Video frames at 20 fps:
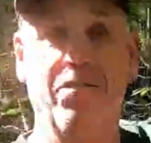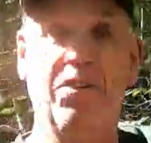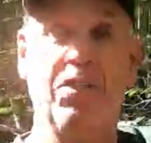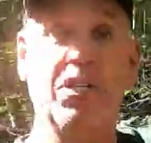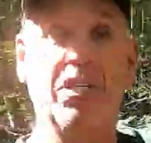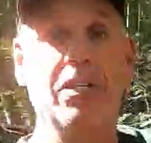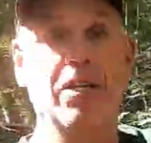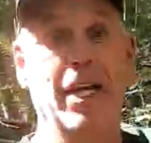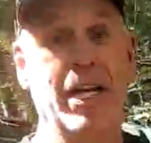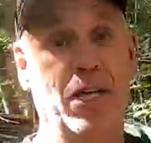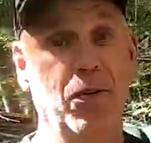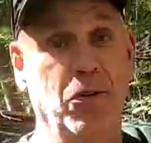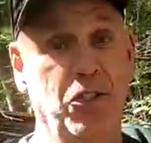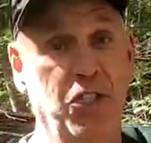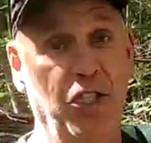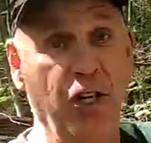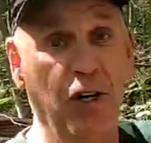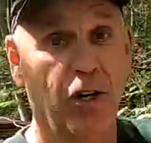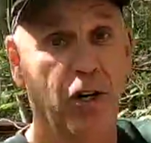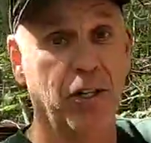If you didn't like
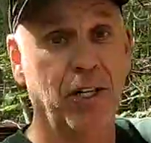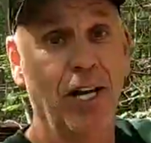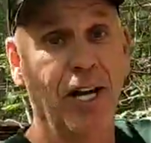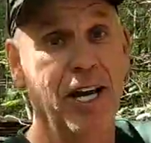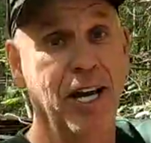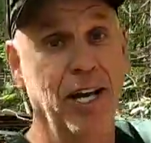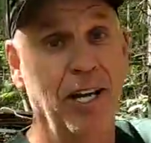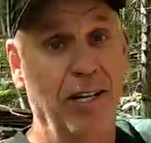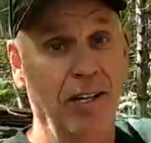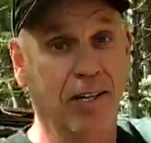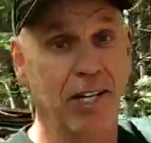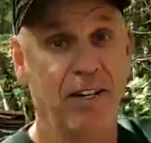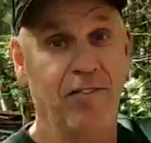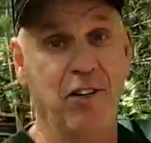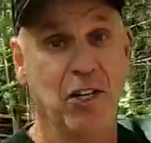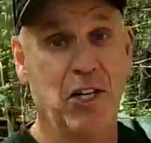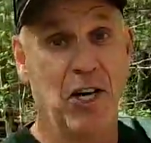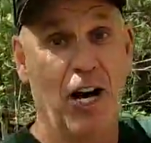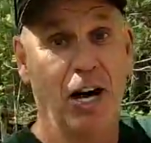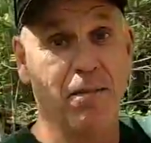what you heard,
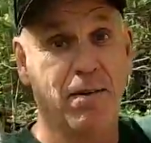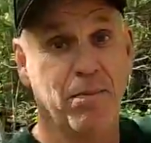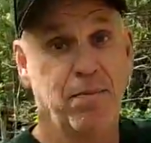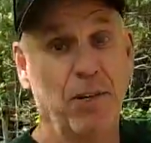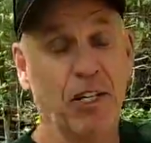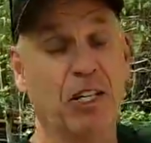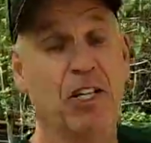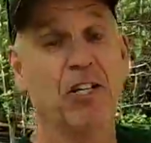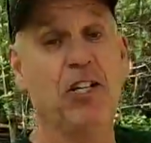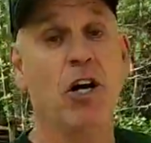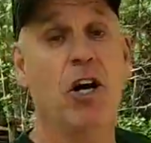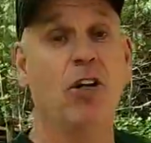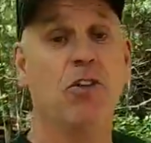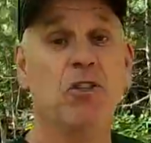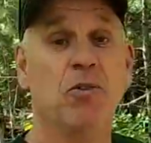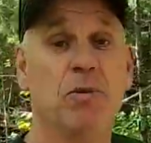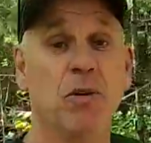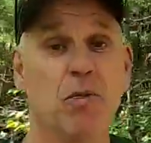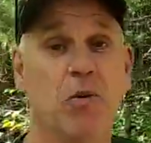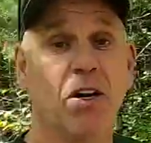leave a comment. But can you all
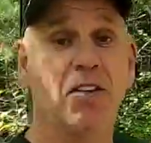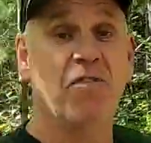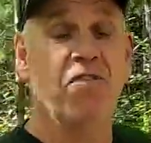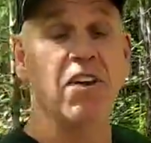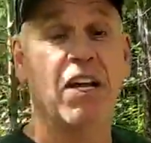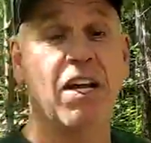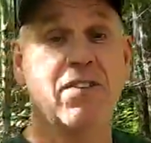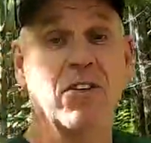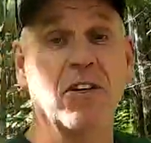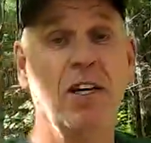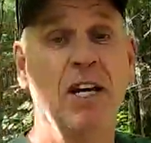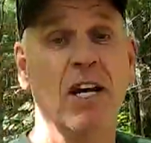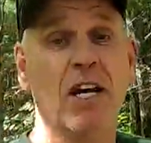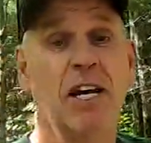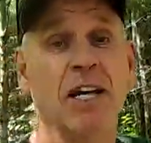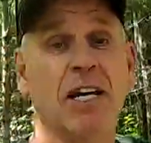do me one favor?